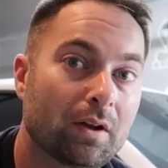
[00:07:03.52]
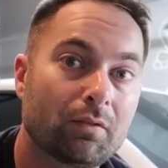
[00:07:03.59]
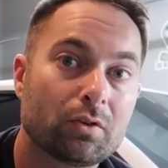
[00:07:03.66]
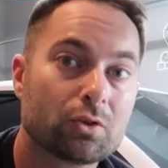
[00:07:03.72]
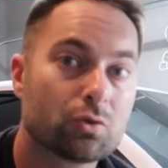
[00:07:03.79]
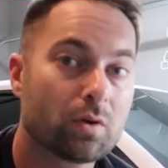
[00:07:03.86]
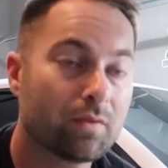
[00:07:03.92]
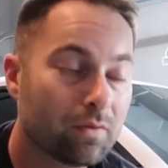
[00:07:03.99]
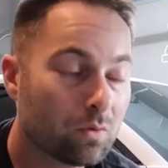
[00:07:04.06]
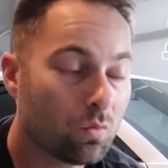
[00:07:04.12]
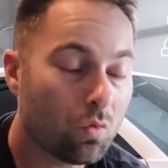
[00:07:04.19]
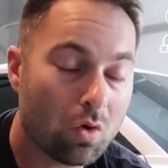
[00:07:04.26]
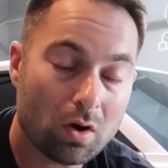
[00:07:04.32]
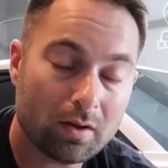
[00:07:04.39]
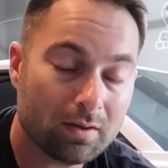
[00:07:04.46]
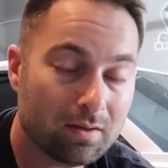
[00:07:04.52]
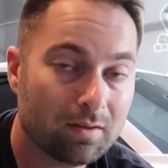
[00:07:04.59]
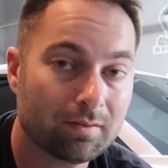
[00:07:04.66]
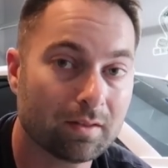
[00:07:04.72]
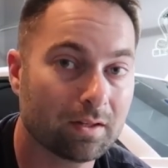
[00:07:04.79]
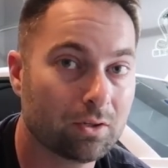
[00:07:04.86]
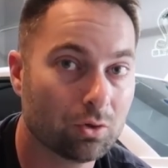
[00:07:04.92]
ever driven one,
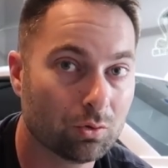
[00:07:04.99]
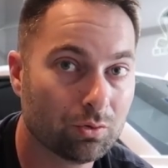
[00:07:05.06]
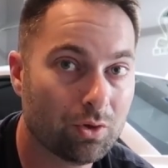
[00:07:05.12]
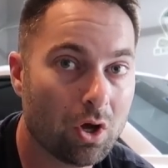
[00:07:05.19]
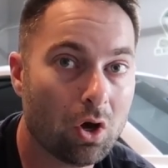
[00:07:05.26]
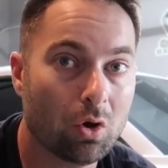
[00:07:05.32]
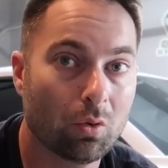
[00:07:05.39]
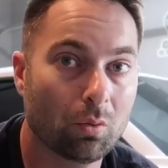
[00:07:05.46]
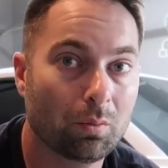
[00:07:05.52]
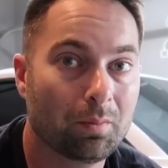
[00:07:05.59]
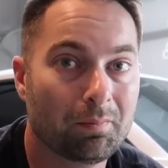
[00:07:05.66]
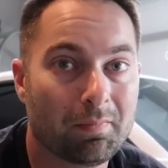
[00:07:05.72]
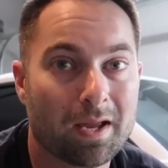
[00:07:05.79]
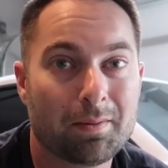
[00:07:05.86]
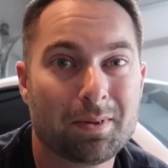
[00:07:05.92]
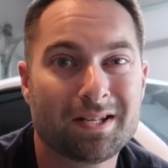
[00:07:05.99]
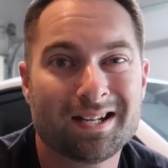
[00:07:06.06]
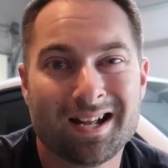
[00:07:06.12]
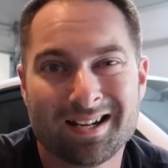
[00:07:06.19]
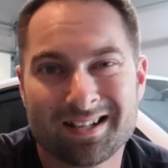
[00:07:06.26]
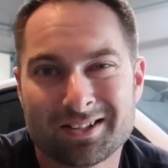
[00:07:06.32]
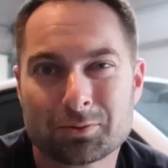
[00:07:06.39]
then you'll know. Maybe
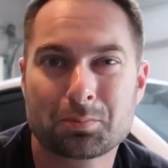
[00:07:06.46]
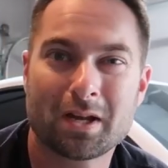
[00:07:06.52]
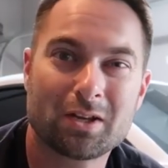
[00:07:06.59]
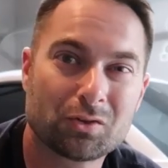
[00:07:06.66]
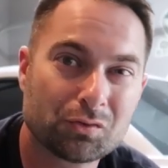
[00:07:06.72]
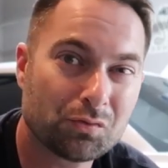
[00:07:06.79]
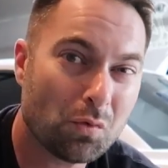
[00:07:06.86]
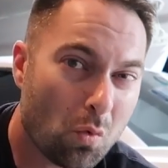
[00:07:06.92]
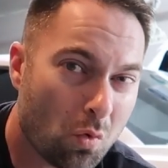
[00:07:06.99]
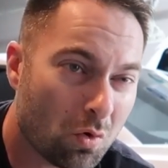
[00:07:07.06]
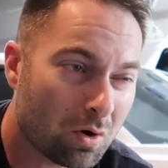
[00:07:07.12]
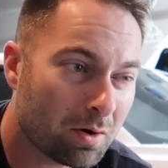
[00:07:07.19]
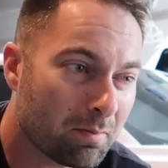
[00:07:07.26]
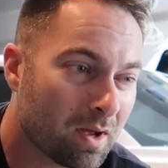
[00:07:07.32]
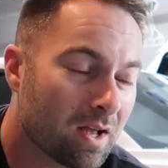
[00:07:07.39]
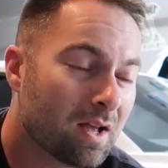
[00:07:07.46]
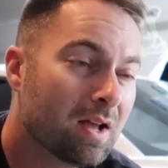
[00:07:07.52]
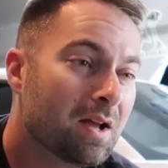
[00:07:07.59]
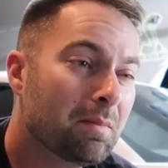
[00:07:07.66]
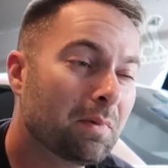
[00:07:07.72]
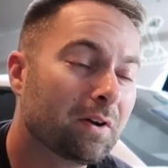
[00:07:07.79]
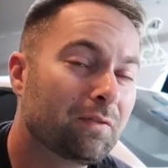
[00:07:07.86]
not in its base form,
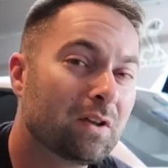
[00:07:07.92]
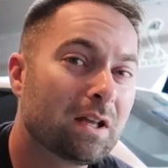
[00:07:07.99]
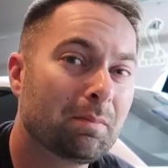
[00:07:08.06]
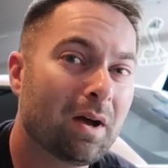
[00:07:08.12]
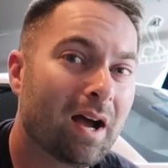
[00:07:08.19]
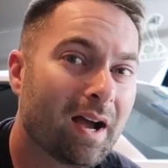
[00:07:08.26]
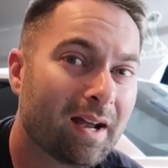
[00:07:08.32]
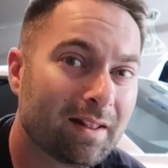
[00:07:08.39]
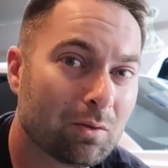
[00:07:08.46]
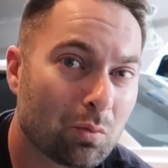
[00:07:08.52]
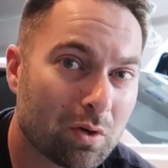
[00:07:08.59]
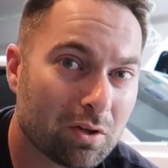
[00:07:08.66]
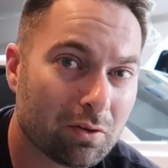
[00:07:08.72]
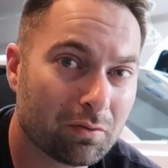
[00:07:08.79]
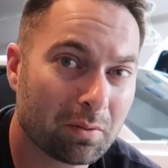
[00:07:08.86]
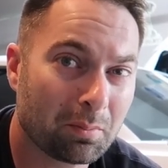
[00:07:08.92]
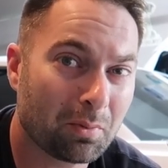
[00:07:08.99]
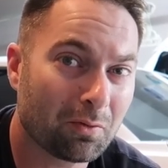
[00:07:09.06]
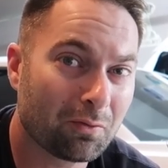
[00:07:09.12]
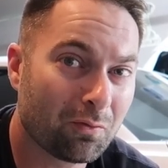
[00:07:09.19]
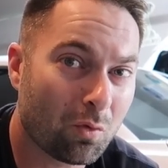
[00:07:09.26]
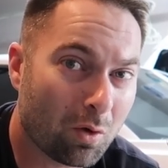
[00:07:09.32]
but if you get behind the wheel of a
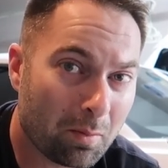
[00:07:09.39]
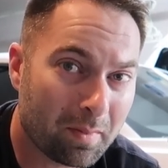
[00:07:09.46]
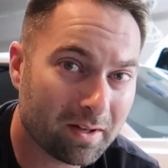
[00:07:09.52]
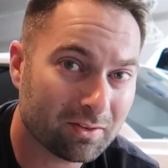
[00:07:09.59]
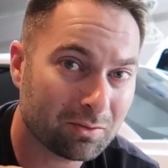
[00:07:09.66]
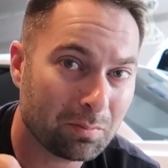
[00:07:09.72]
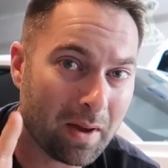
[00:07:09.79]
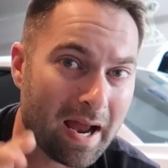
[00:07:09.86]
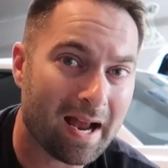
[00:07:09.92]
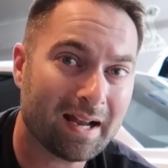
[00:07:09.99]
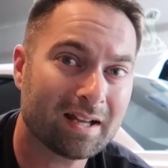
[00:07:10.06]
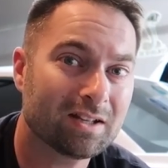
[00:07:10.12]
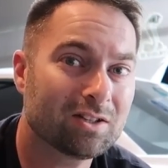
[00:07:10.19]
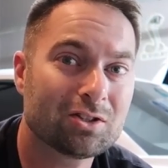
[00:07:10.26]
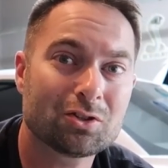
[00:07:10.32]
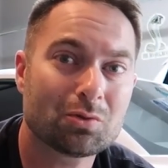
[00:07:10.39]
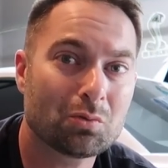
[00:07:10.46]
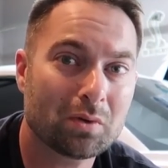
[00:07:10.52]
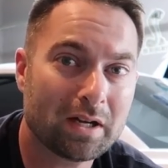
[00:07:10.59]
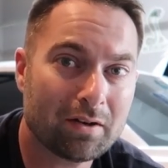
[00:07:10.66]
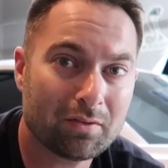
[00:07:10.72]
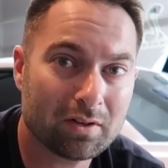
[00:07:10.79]
performance package or
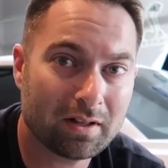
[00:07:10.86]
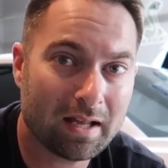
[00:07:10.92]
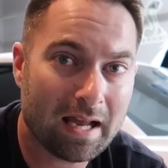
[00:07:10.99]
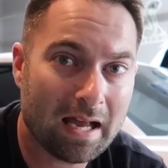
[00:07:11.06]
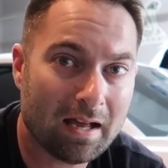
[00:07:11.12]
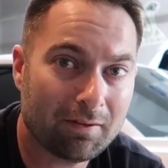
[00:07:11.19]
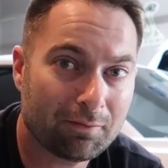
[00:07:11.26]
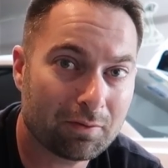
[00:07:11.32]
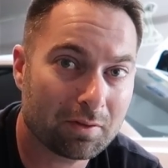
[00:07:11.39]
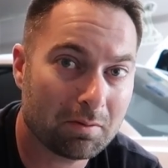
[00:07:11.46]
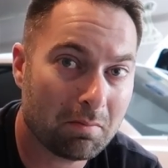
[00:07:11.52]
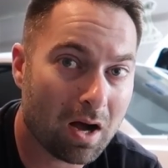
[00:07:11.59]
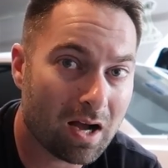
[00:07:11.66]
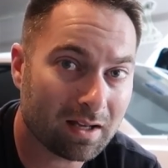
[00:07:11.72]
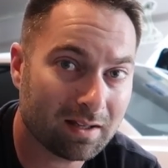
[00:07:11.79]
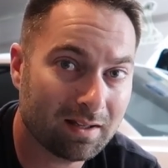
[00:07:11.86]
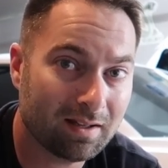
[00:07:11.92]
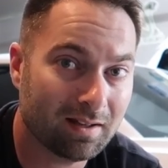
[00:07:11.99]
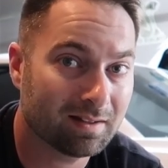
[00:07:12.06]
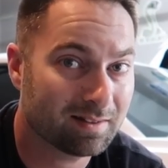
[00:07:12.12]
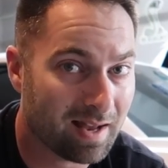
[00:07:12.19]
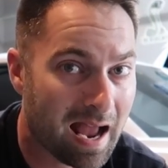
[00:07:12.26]
whatever they have for the
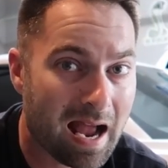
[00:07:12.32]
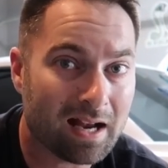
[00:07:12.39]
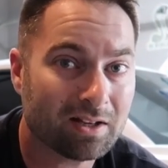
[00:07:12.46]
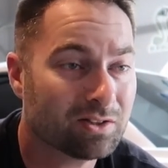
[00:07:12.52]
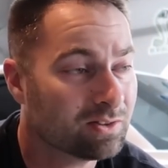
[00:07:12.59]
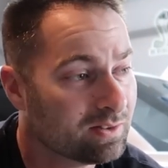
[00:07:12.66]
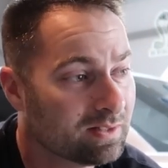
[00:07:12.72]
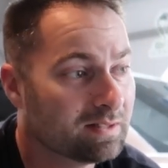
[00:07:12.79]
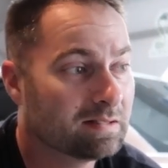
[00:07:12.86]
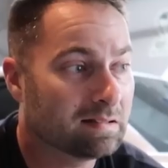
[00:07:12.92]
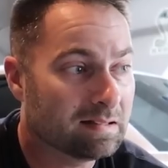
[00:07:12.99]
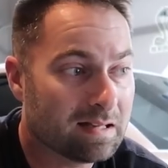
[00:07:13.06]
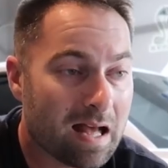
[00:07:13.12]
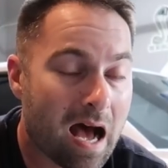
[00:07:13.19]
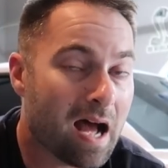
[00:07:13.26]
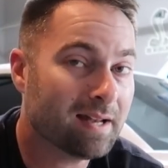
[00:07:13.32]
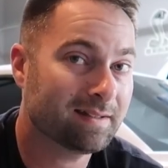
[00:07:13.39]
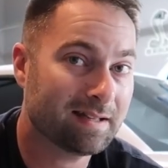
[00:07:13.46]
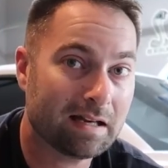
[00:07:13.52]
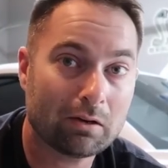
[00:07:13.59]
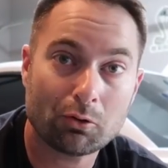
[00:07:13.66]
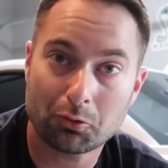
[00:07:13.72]
Mach-E, it's actually not
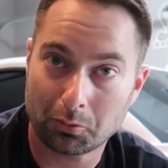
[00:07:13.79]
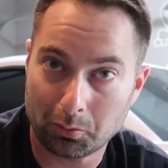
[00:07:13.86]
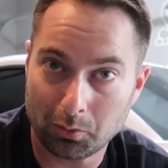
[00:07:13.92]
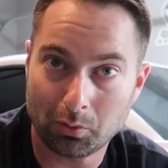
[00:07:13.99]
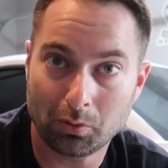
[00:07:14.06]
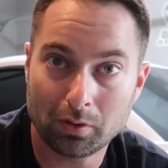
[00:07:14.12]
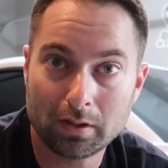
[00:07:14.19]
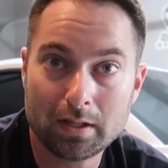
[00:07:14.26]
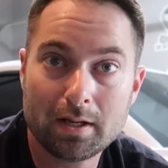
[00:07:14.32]
terrible.